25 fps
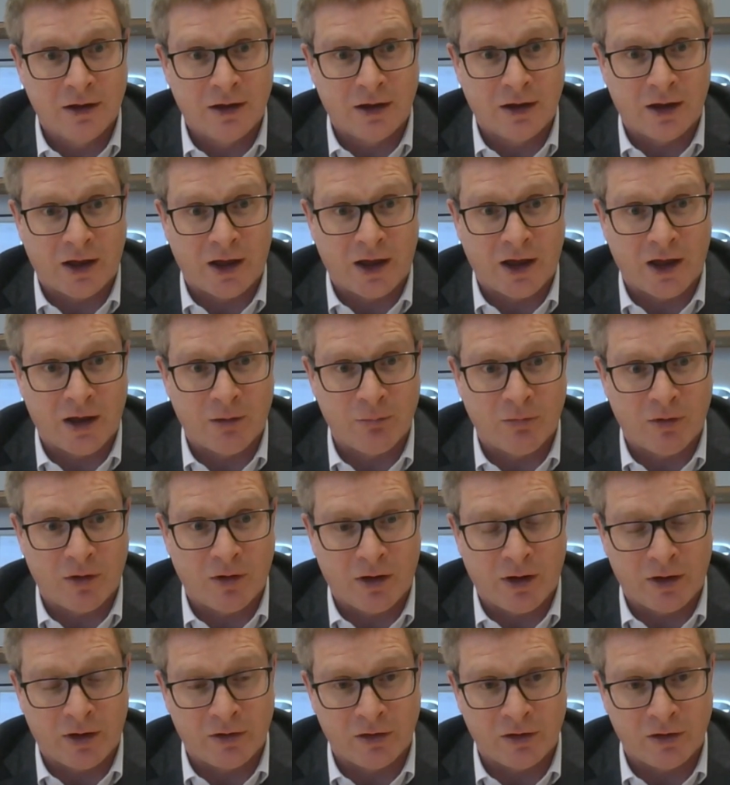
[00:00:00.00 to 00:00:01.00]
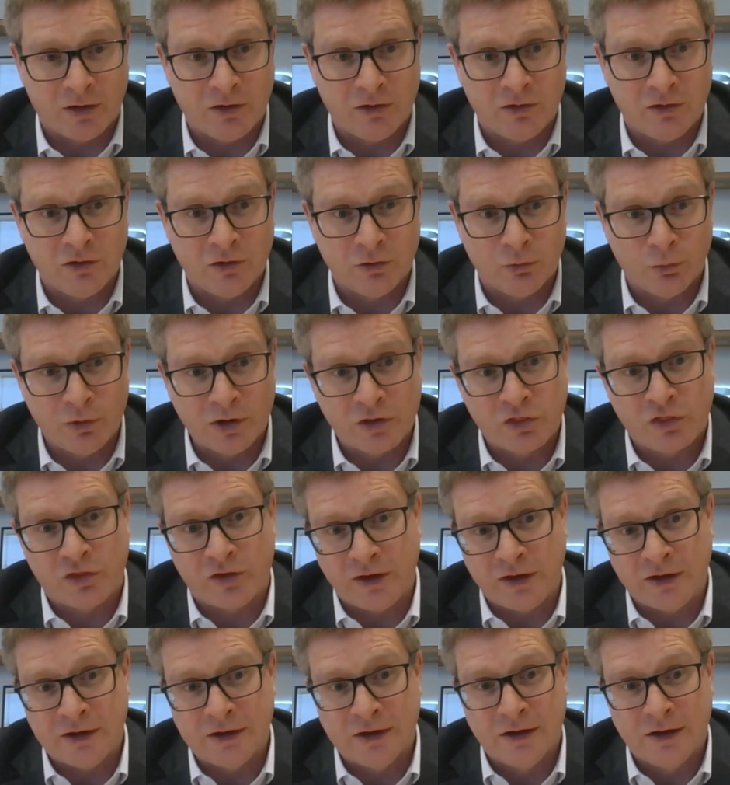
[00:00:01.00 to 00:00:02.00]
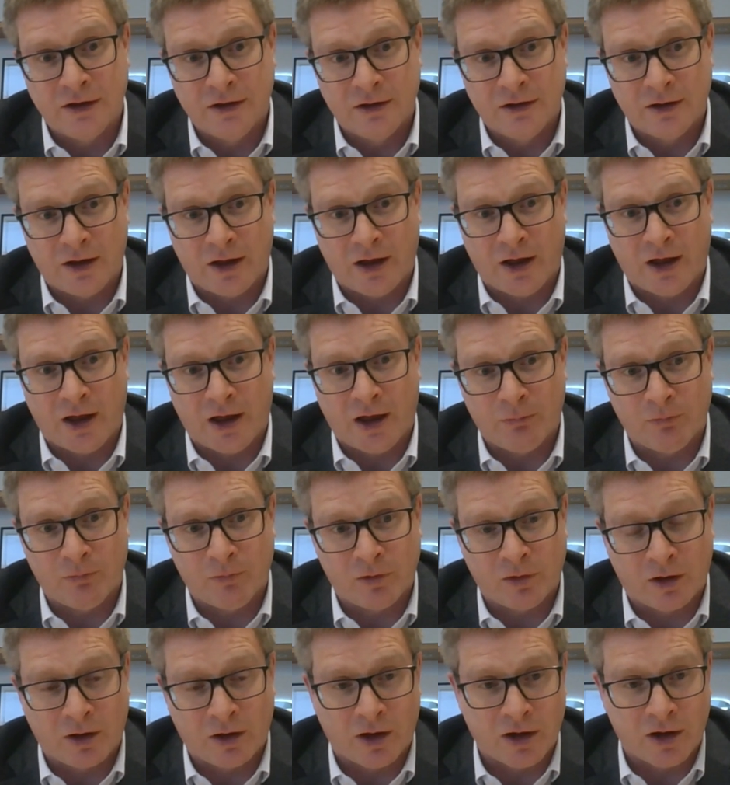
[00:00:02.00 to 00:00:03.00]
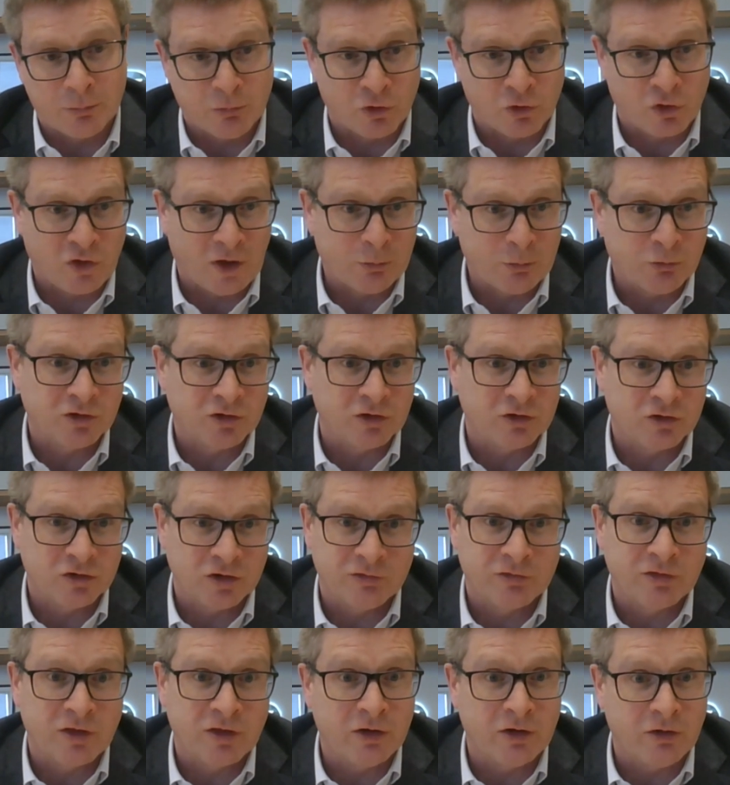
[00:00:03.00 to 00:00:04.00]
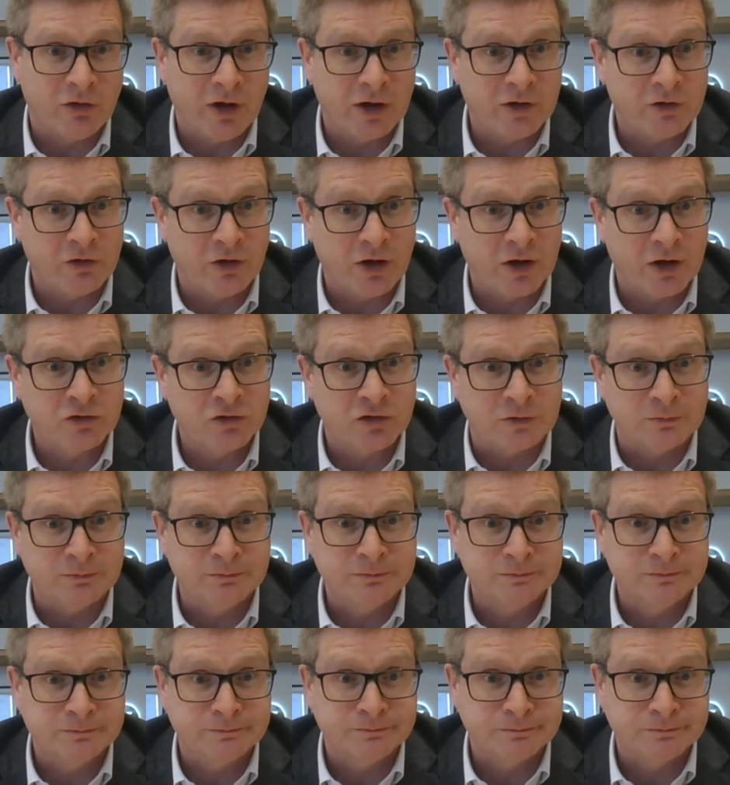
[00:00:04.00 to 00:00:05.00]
I think you will see the kind of perception shift in the right direction.